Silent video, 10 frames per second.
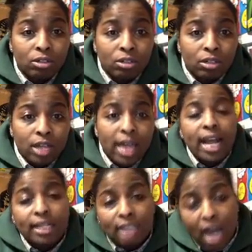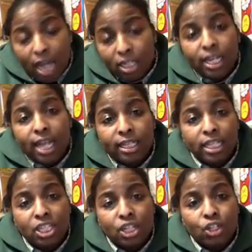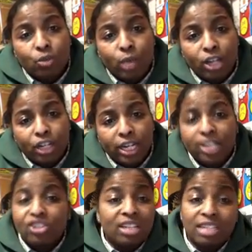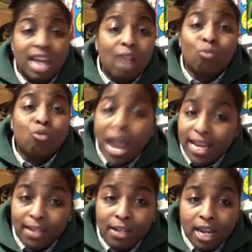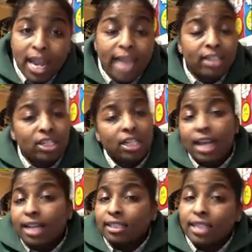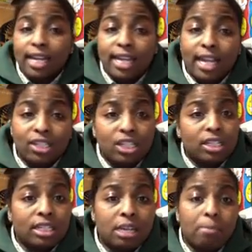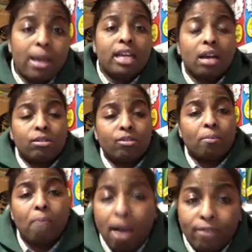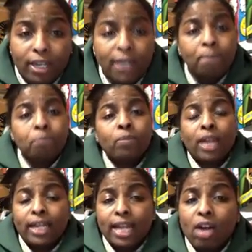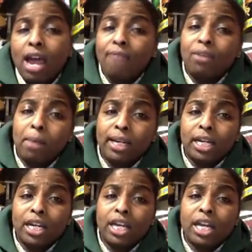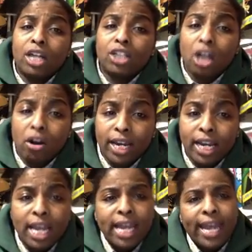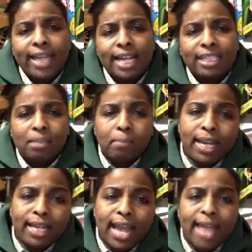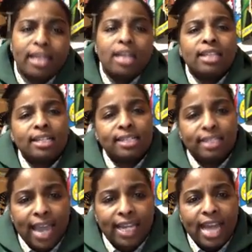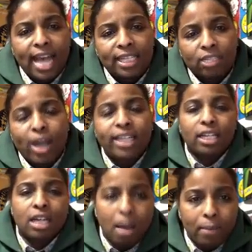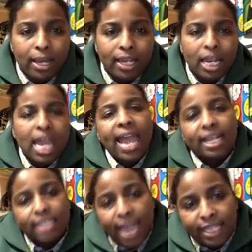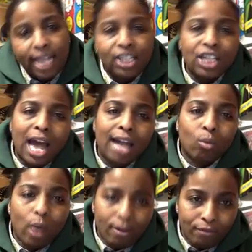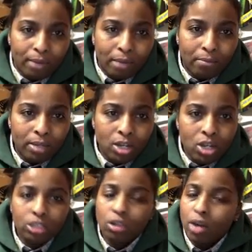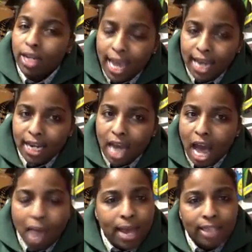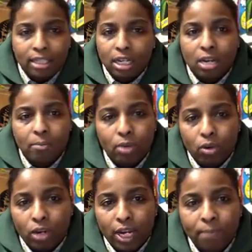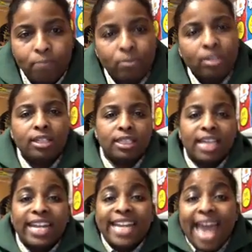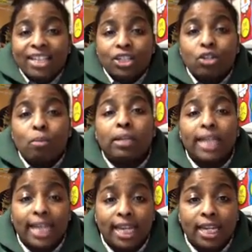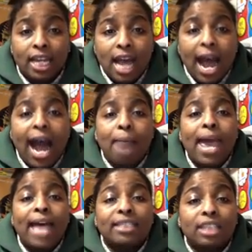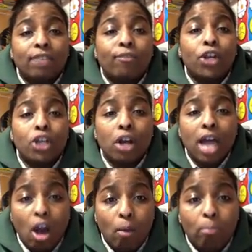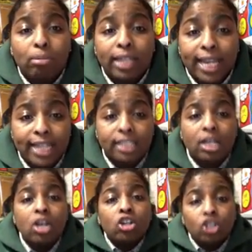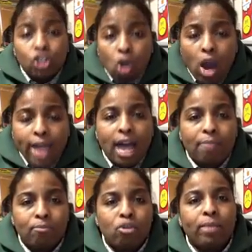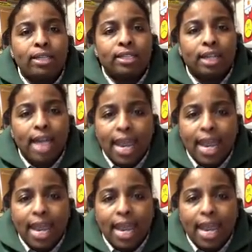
And that's how I look at this situation. It's just not right. And just like I said again, just because somebody comes from poverty and they don't have the money to get an attorney, it doesn't mean that the state has a right to come in and take their child away from them. So again, I'm asking the community, this is a national plea. I'm asking for your help. Please join our movement today,